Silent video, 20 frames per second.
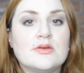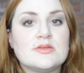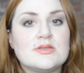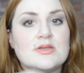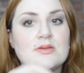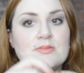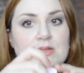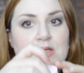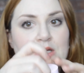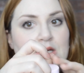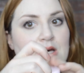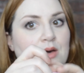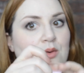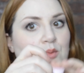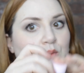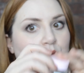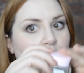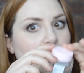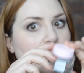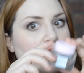something I
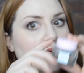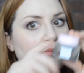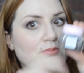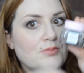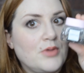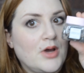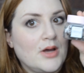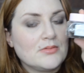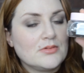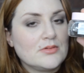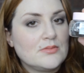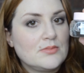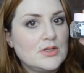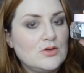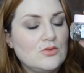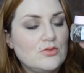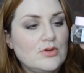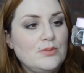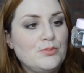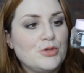will probably
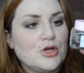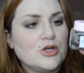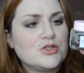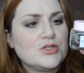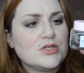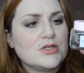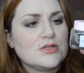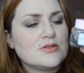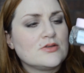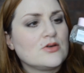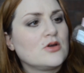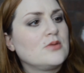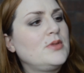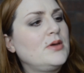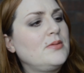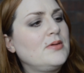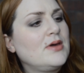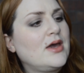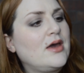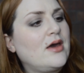repurchase, or
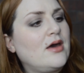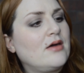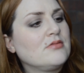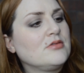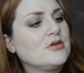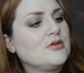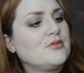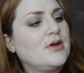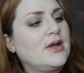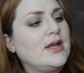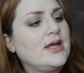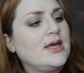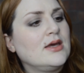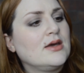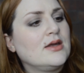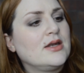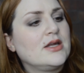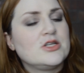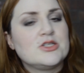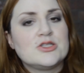maybe I have already
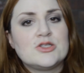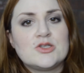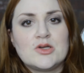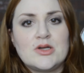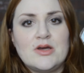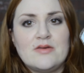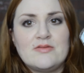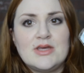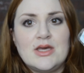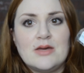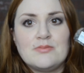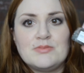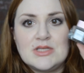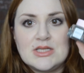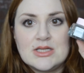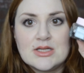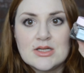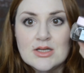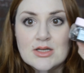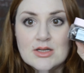and I just don't have the
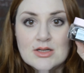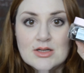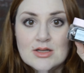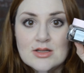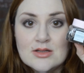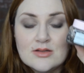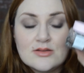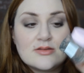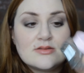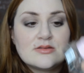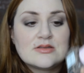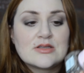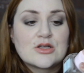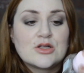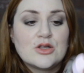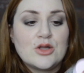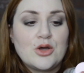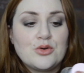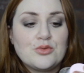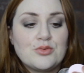empty. This is the
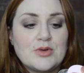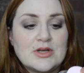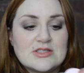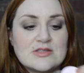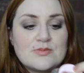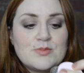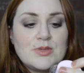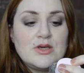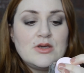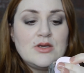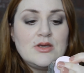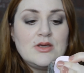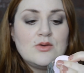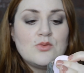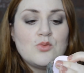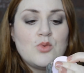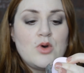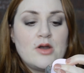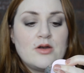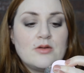Glow Recipe
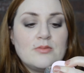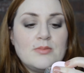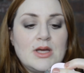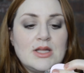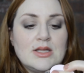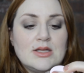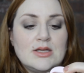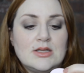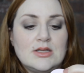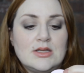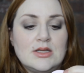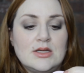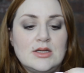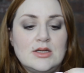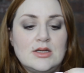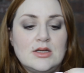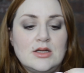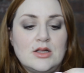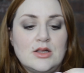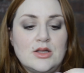Watermelon
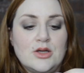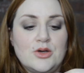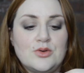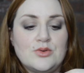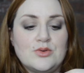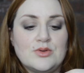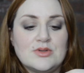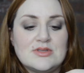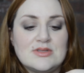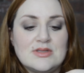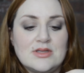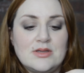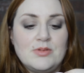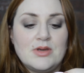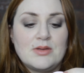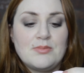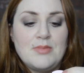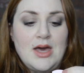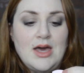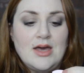Glow
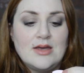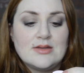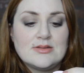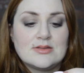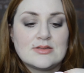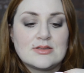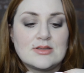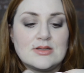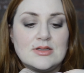Sleeping Mask.